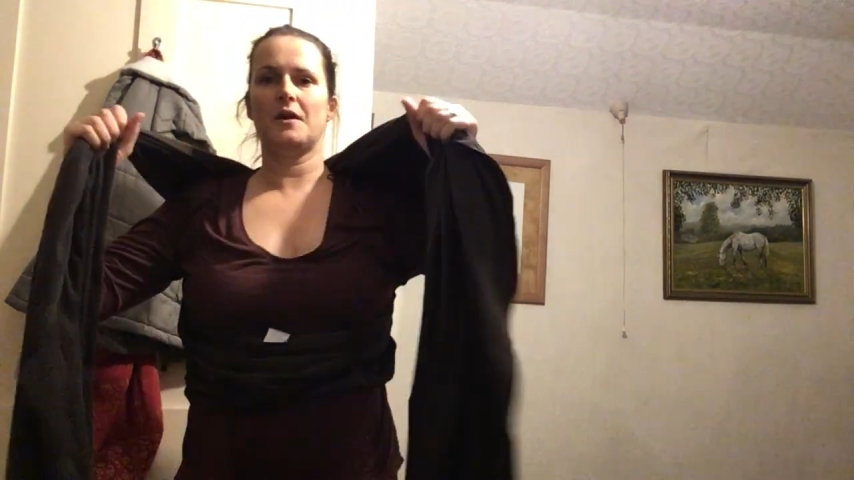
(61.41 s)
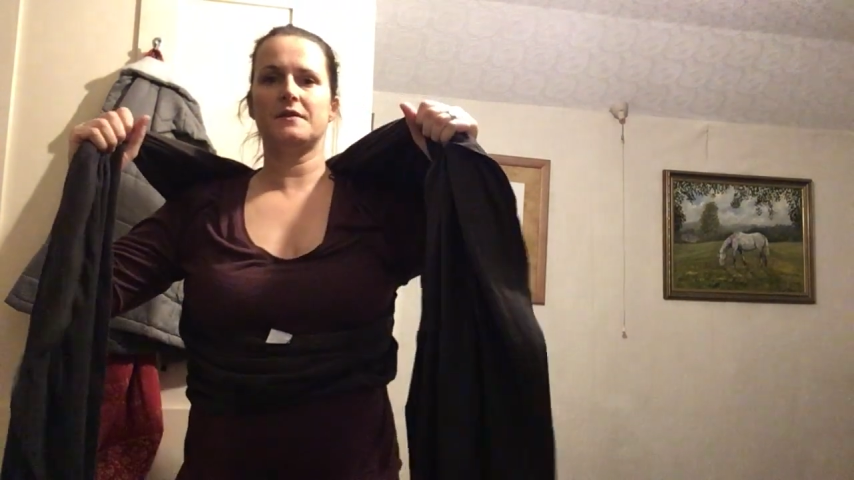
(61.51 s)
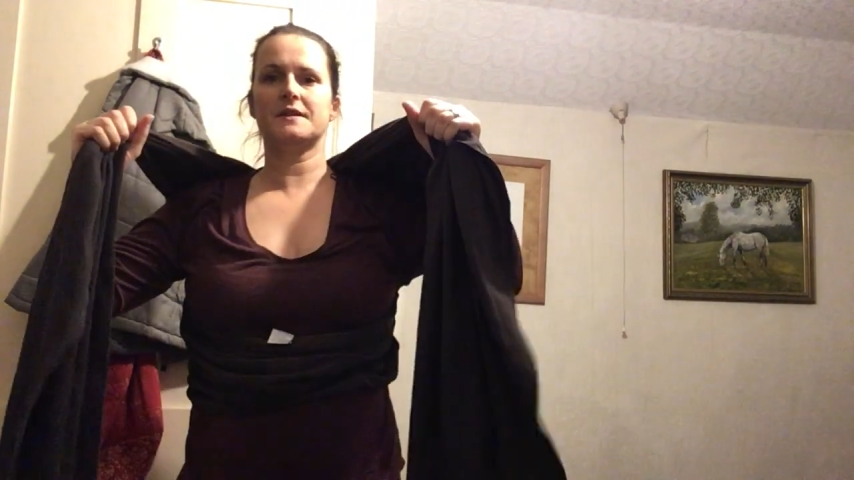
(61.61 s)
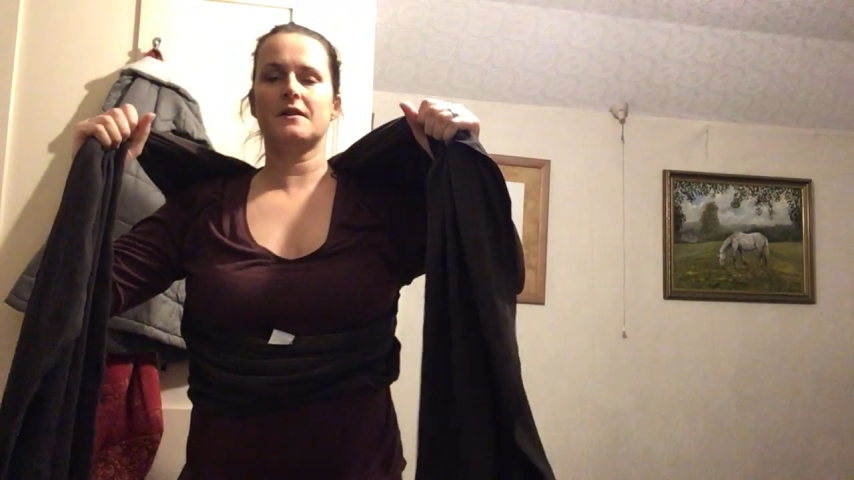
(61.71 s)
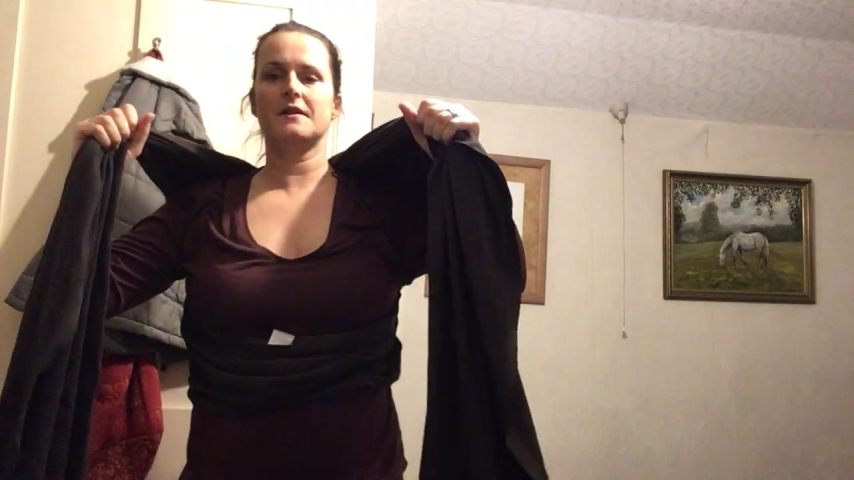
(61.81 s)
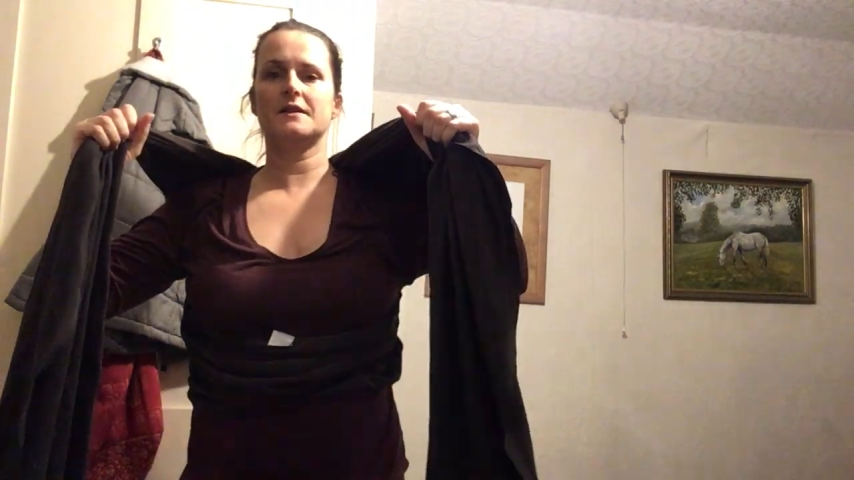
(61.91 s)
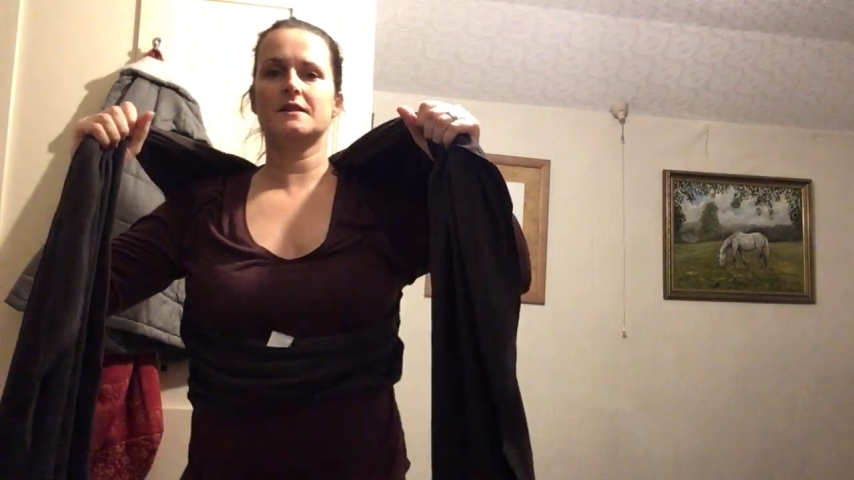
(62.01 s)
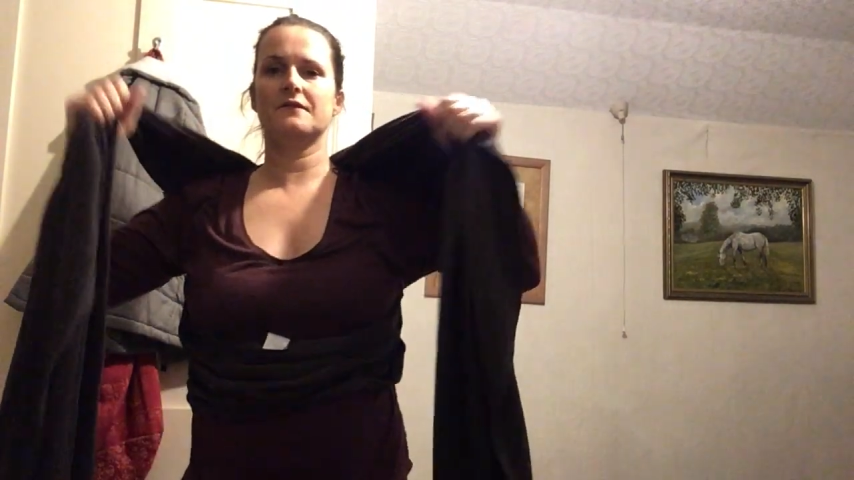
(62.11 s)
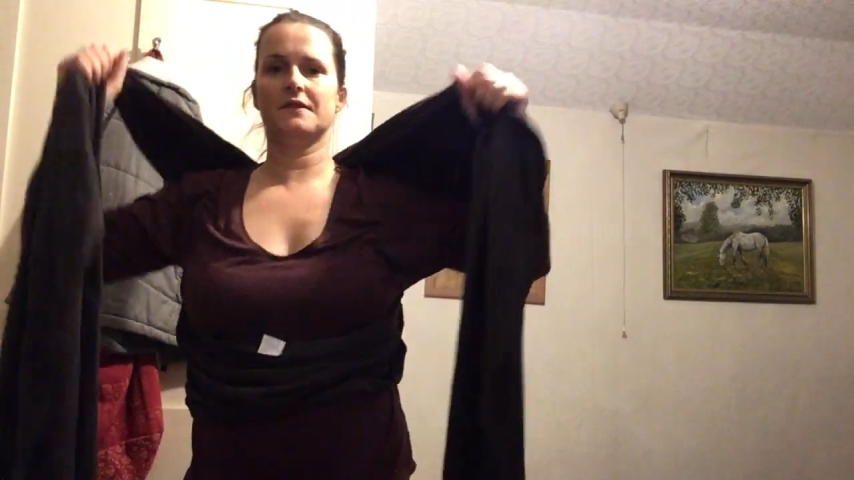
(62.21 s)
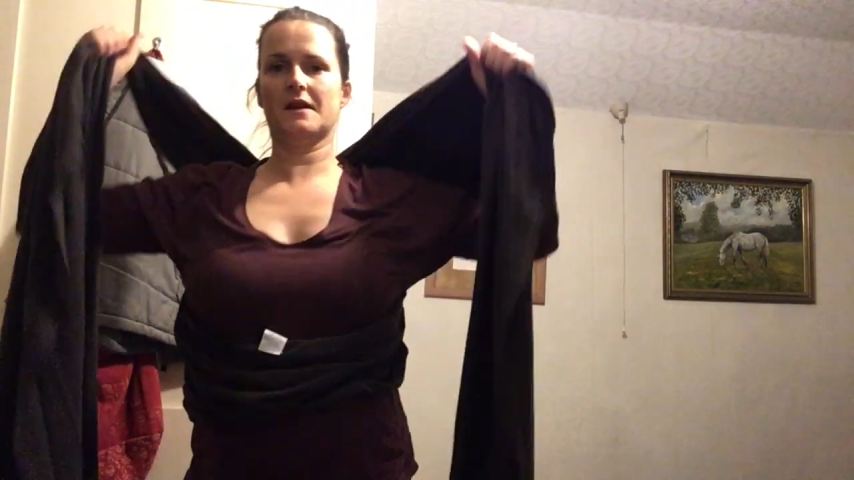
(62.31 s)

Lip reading: both sides of the